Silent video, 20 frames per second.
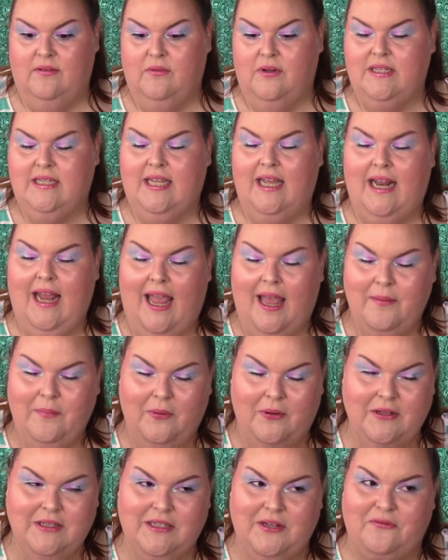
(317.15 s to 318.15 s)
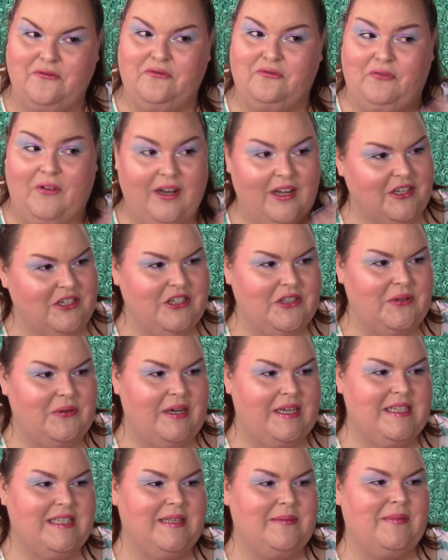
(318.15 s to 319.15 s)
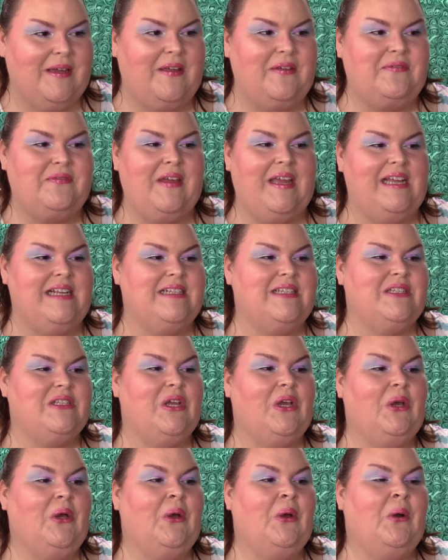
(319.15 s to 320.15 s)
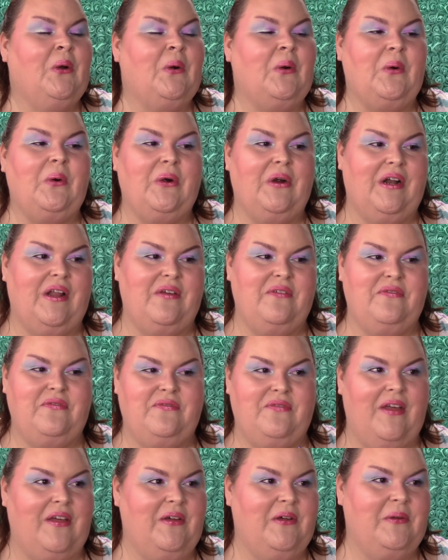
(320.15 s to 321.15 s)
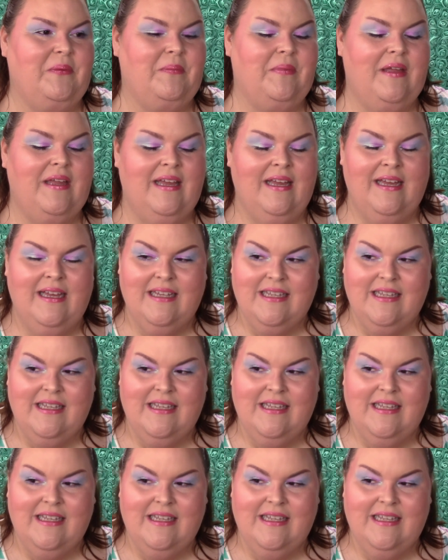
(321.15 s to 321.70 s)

wasn't able to finish the rest of my face or to film.